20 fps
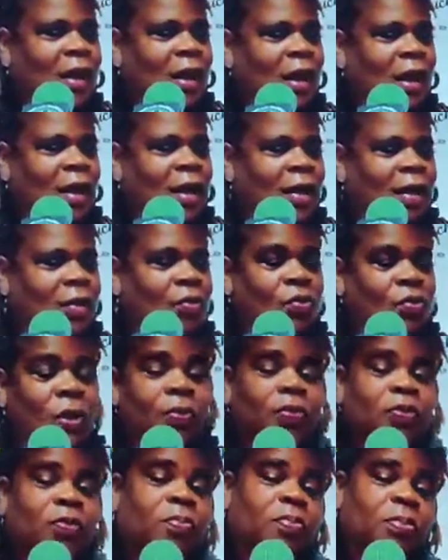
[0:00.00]
Uh, what
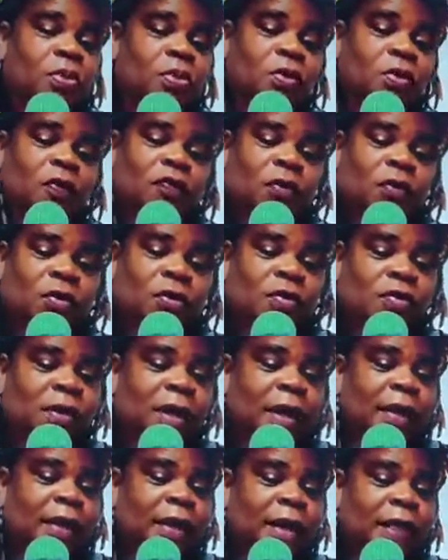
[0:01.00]
was beautiful is
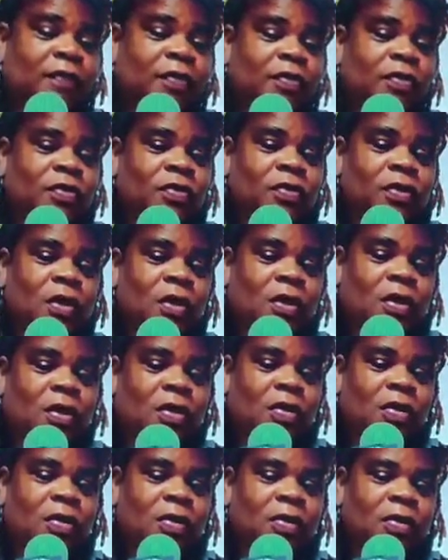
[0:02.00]
I never
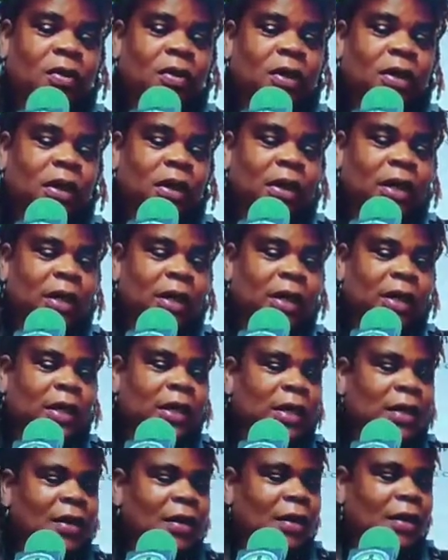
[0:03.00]
saw
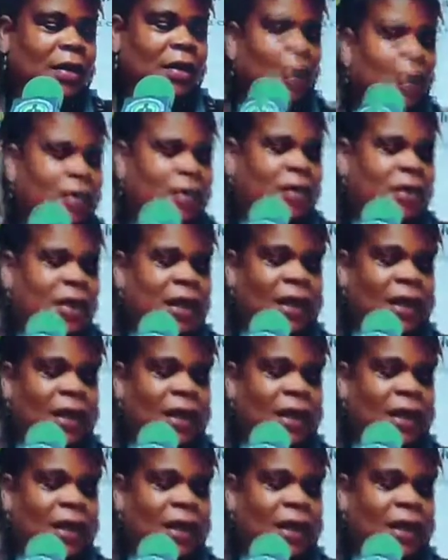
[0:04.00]
any uh,